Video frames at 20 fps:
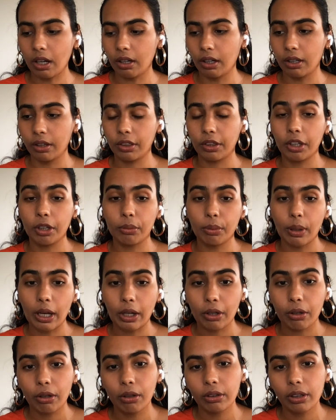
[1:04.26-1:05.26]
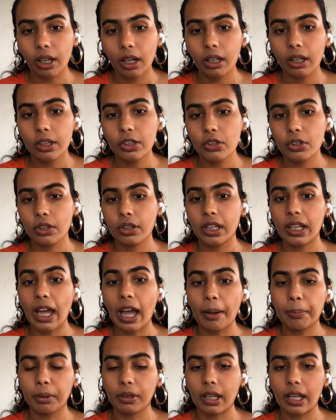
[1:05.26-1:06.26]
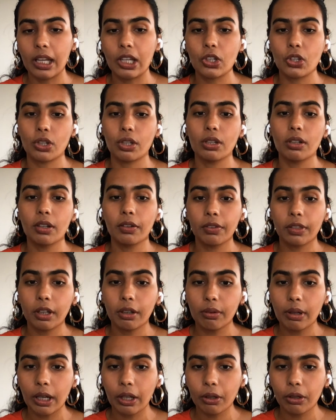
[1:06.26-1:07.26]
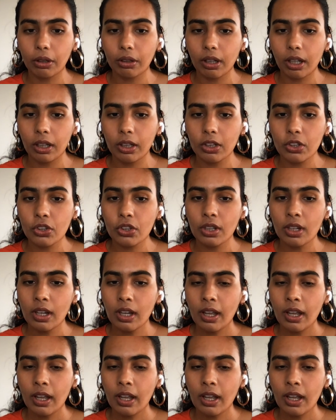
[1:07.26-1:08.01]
on theoretical knowledge and the application of theoretical knowledge,